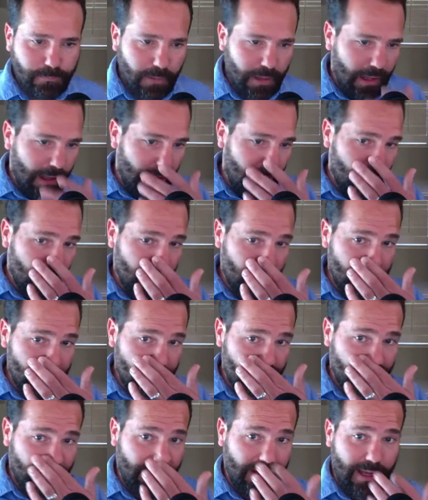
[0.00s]
And you can
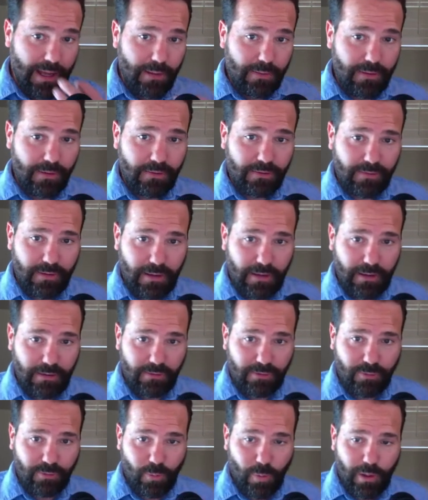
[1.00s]
just fill out this, and
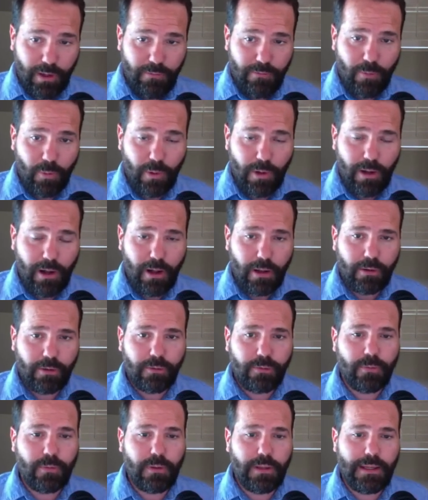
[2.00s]
it's $24
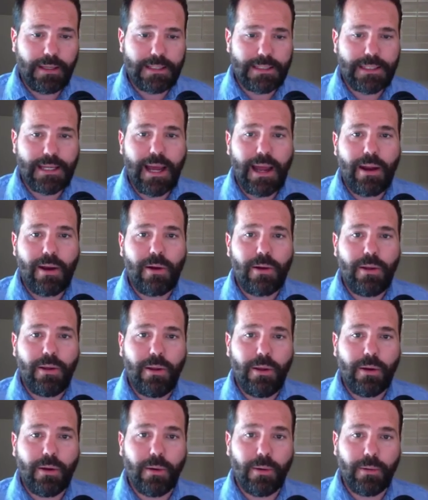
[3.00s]
for the entire
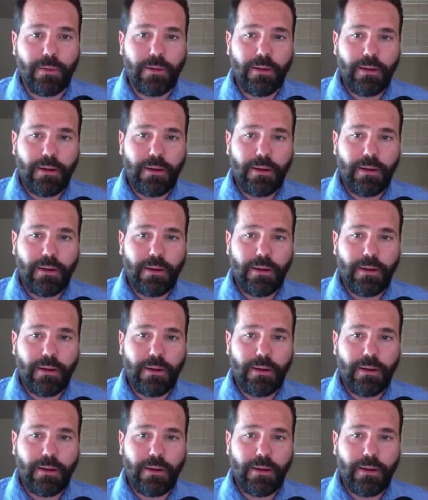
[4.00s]
year.